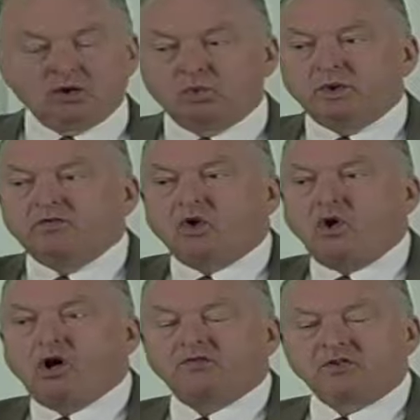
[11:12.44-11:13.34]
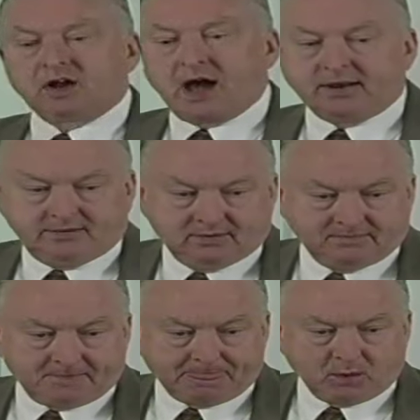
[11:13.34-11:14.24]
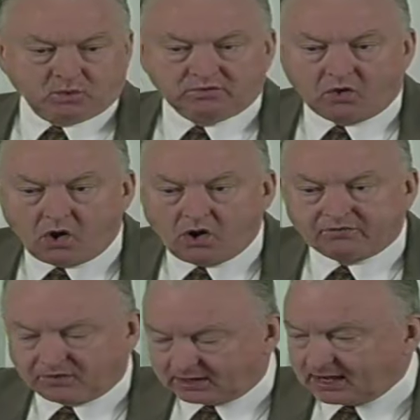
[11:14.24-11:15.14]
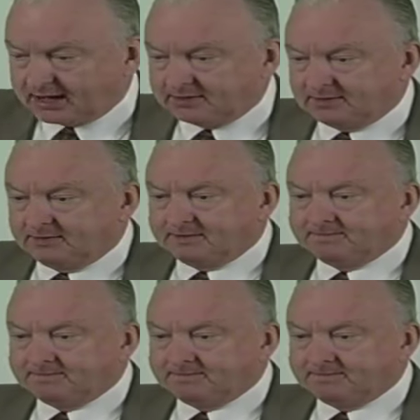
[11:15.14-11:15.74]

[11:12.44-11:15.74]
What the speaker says: we've all forgotten. We've all forgotten.